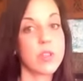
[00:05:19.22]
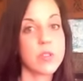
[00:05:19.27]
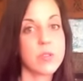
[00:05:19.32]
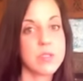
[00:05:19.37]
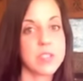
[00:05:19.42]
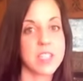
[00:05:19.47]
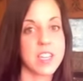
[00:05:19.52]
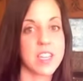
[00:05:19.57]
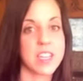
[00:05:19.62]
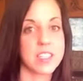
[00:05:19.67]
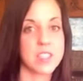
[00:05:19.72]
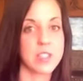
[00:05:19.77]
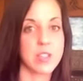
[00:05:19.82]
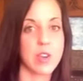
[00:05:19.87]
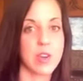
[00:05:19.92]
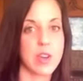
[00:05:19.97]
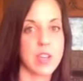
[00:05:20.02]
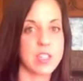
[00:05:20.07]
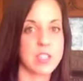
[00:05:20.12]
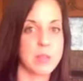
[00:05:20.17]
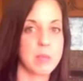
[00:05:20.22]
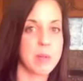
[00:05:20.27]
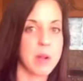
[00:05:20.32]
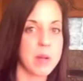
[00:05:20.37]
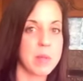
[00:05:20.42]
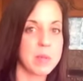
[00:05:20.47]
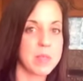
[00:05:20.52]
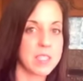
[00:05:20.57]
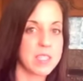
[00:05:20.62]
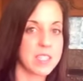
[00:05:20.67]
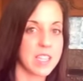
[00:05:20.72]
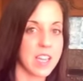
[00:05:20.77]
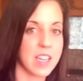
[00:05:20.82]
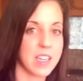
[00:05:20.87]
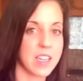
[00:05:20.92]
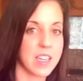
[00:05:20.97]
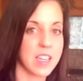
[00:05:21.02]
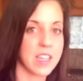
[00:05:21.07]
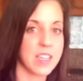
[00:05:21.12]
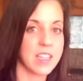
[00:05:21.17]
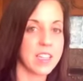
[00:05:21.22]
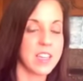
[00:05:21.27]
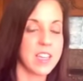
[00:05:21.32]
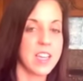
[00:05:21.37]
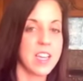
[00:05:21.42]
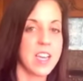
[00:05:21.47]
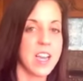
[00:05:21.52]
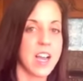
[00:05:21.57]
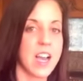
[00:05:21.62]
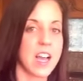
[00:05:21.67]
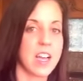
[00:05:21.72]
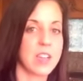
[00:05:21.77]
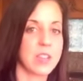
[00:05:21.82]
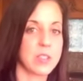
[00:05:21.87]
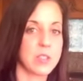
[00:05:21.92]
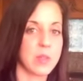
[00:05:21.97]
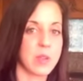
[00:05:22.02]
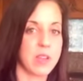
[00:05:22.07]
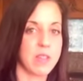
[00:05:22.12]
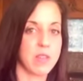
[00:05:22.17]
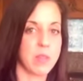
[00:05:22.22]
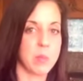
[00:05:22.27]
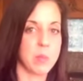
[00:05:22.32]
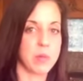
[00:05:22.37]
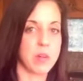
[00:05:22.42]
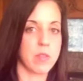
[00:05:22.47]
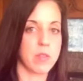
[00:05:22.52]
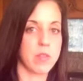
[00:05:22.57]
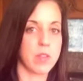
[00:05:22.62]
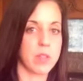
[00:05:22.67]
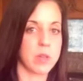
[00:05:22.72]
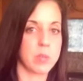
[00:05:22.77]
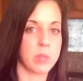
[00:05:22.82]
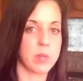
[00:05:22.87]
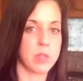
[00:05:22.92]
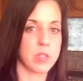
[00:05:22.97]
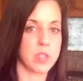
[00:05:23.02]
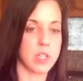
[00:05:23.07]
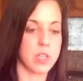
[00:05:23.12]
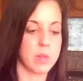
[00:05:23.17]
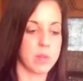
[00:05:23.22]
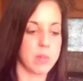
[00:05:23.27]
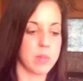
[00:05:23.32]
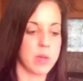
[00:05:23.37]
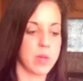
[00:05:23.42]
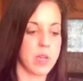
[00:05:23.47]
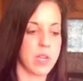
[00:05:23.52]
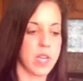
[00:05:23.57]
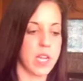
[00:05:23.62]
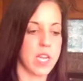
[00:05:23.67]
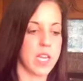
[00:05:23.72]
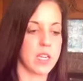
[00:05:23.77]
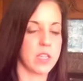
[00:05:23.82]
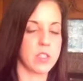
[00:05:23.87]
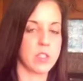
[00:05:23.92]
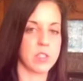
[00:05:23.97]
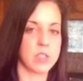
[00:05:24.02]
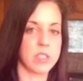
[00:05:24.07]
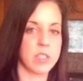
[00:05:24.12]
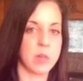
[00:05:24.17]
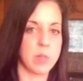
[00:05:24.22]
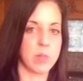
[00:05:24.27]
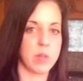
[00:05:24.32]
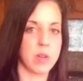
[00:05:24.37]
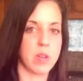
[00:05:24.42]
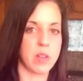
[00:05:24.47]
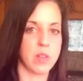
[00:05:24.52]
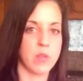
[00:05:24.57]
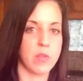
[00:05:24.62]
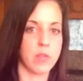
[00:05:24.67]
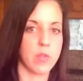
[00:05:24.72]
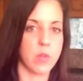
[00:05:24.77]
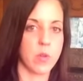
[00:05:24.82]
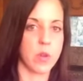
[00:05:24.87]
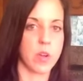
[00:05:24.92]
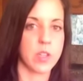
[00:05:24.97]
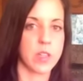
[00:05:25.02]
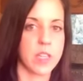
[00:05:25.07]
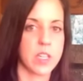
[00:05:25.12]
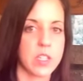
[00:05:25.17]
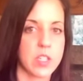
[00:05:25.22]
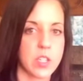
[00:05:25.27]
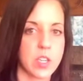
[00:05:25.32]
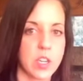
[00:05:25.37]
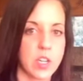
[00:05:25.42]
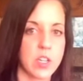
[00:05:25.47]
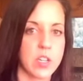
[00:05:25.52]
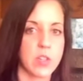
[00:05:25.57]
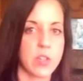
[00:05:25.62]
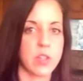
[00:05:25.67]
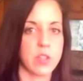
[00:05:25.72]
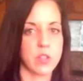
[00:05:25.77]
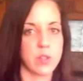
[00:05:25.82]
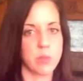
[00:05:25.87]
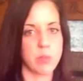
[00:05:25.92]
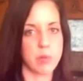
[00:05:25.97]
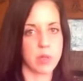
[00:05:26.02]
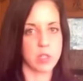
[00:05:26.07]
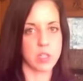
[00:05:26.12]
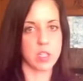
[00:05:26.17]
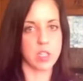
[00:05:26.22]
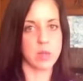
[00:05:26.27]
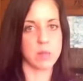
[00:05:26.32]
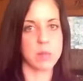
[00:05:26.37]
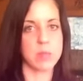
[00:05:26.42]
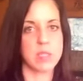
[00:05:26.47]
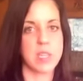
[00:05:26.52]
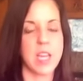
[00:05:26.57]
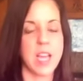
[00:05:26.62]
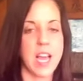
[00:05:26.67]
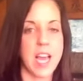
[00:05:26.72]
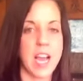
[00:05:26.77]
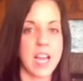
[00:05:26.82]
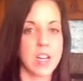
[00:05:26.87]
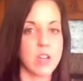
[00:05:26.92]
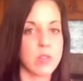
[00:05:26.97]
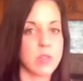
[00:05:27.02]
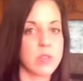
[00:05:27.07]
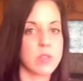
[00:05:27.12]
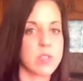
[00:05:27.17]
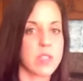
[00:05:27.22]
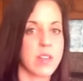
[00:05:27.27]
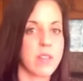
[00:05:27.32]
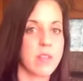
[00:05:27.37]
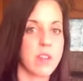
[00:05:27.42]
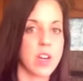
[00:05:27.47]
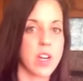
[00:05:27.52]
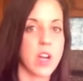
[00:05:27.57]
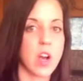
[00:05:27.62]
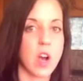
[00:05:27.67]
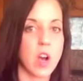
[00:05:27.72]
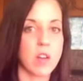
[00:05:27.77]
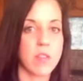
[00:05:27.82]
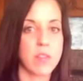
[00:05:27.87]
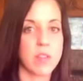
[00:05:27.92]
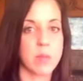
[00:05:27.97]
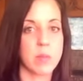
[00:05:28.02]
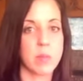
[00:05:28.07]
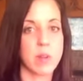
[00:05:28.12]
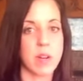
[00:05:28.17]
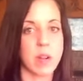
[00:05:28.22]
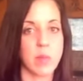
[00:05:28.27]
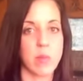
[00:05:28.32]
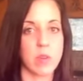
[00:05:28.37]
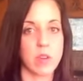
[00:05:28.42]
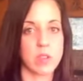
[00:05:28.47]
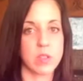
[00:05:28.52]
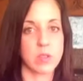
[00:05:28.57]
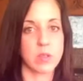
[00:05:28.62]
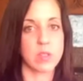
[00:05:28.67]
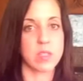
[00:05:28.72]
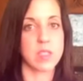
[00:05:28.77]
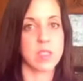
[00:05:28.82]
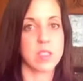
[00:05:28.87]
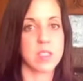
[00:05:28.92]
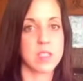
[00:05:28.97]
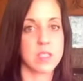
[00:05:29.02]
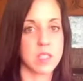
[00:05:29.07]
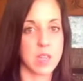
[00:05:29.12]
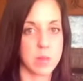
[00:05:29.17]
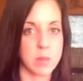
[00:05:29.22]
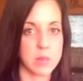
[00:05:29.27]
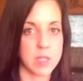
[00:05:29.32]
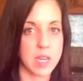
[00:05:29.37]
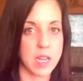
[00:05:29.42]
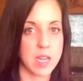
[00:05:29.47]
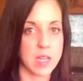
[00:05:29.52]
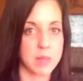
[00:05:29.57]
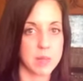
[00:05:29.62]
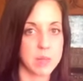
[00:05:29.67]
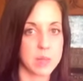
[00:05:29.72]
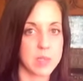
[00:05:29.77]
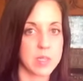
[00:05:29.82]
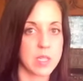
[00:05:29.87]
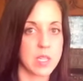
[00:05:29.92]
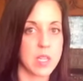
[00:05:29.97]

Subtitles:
use it, so I should probably sell it. I also have the perfect push-up handles that you put on the floor and they turn. You can do push-ups. I don't use that very often, but I work those in sometimes.